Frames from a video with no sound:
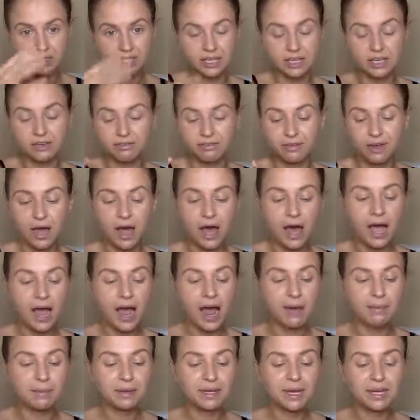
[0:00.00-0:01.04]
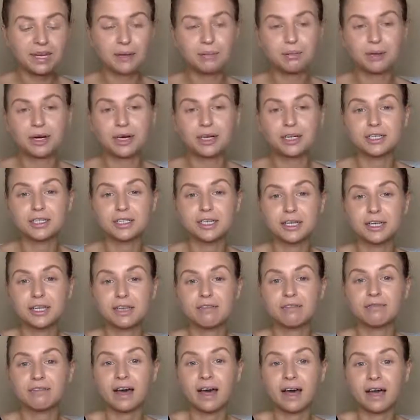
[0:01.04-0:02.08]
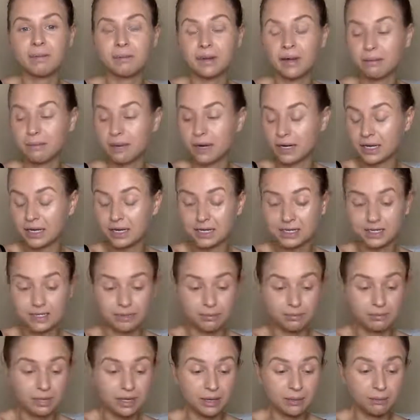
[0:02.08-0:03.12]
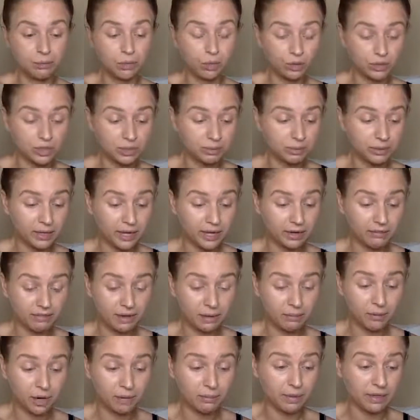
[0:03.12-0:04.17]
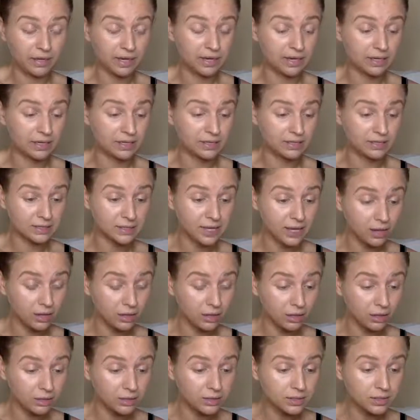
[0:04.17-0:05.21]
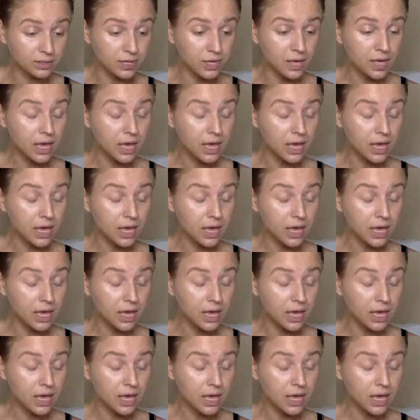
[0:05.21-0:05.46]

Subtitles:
It's like if I'm the kind of person, if my money isn't being multiplied, if I'm not making any sales,